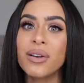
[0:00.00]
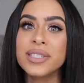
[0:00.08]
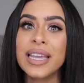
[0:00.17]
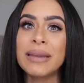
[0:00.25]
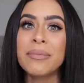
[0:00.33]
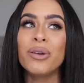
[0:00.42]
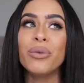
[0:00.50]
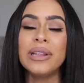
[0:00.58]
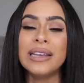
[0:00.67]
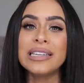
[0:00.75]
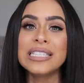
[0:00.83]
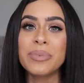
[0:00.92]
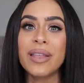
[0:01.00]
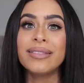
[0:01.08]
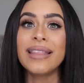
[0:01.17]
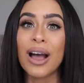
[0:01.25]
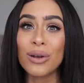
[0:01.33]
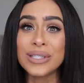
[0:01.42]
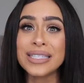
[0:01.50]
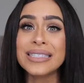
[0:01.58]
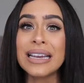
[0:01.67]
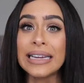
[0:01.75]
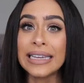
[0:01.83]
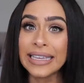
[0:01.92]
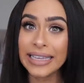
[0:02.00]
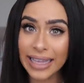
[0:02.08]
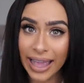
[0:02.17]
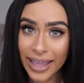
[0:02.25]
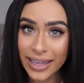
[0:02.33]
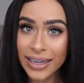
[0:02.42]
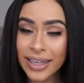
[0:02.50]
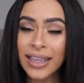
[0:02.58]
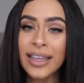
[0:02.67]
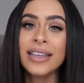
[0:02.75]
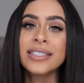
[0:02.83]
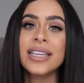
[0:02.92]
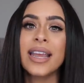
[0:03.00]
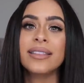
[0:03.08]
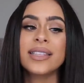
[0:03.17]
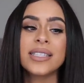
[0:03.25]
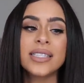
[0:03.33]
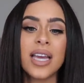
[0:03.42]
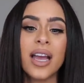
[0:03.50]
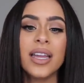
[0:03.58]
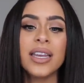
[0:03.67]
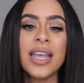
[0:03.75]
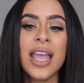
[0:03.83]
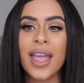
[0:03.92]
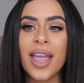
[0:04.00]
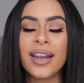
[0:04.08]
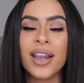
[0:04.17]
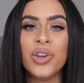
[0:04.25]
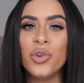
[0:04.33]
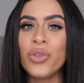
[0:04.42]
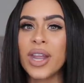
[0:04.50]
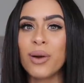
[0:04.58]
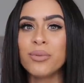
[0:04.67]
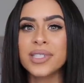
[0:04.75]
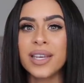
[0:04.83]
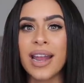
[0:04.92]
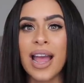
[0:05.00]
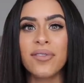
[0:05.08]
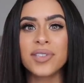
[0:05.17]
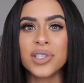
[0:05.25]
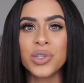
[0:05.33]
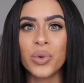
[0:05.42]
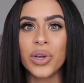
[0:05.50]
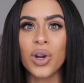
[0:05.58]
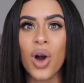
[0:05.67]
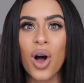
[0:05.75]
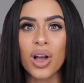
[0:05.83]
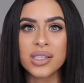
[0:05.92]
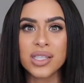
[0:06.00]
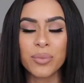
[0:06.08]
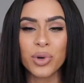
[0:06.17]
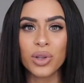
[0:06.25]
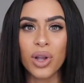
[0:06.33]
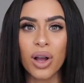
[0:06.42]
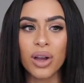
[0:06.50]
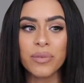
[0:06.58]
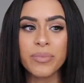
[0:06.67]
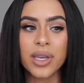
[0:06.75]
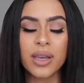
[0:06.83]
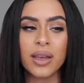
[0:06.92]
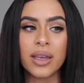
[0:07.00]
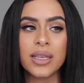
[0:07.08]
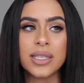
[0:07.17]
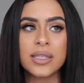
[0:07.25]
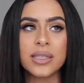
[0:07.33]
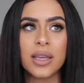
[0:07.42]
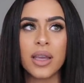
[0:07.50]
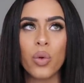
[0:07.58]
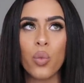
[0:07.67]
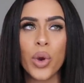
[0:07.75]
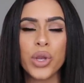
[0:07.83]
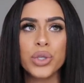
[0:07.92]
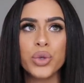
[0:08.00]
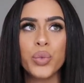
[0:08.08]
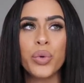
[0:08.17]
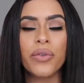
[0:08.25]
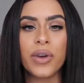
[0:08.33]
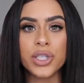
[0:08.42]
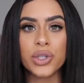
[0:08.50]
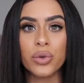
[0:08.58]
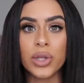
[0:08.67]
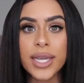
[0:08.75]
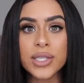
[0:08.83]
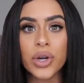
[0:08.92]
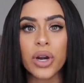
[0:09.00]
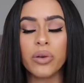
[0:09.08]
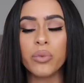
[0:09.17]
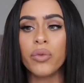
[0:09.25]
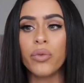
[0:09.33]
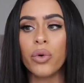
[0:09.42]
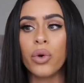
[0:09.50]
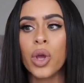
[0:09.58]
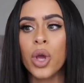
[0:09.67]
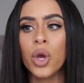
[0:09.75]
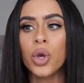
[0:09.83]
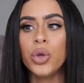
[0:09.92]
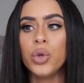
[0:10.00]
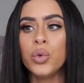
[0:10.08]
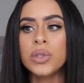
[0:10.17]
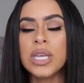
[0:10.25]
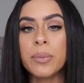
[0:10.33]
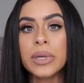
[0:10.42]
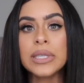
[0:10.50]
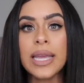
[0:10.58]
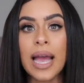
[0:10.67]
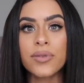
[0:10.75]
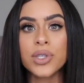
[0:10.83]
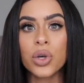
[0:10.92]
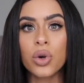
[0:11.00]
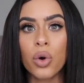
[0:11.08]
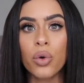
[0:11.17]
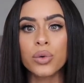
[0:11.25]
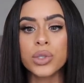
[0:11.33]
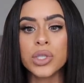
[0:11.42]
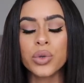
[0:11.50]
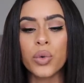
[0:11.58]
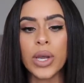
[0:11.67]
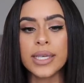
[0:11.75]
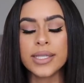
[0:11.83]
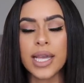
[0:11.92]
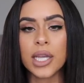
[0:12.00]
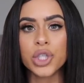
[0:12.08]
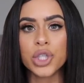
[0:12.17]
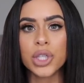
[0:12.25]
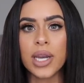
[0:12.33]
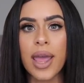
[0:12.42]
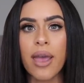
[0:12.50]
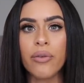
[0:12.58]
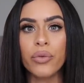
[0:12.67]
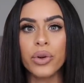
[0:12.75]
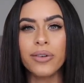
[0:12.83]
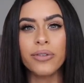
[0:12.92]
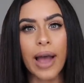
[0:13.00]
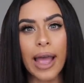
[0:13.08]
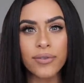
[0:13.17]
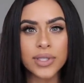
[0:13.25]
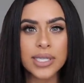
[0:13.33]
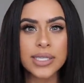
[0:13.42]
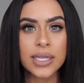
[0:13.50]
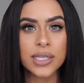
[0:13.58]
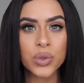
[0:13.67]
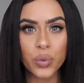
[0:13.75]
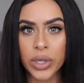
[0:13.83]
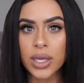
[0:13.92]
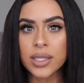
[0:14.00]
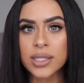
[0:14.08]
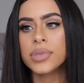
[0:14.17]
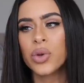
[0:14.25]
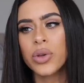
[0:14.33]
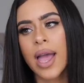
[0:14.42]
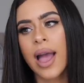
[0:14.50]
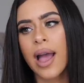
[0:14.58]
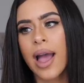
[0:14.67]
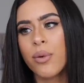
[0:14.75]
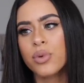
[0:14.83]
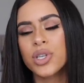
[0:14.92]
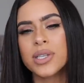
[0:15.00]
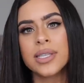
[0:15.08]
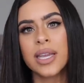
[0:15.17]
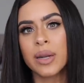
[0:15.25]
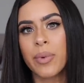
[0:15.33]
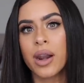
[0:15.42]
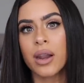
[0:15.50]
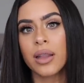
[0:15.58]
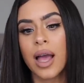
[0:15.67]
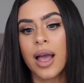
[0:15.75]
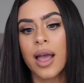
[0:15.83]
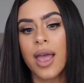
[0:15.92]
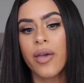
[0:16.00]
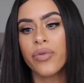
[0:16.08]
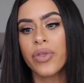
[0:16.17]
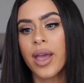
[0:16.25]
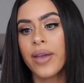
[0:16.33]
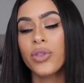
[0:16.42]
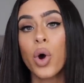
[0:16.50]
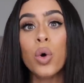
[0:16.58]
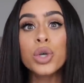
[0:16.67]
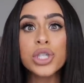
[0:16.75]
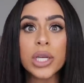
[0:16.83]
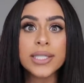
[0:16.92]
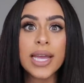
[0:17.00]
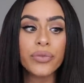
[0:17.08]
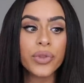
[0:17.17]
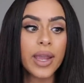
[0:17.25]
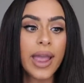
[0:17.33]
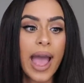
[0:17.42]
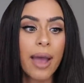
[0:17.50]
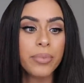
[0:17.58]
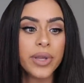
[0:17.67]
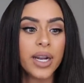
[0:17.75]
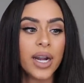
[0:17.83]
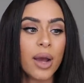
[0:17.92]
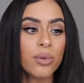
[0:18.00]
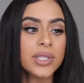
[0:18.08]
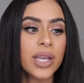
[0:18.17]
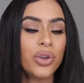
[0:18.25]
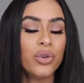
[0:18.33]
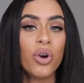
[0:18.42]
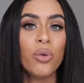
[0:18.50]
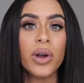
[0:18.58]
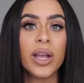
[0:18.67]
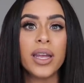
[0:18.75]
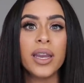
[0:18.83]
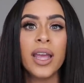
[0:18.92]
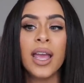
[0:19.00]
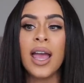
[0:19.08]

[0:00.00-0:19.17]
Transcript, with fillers: I was like, am I really gonna spend thousands again to get this done? And I knew that I was gonna have to do it all summer long, because when you do professional laser hair removal, you typically have to go to a session every five to six weeks. So yeah, I was just thinking about it a lot, and then the whole shutdown thing happened, and I was like, you know what?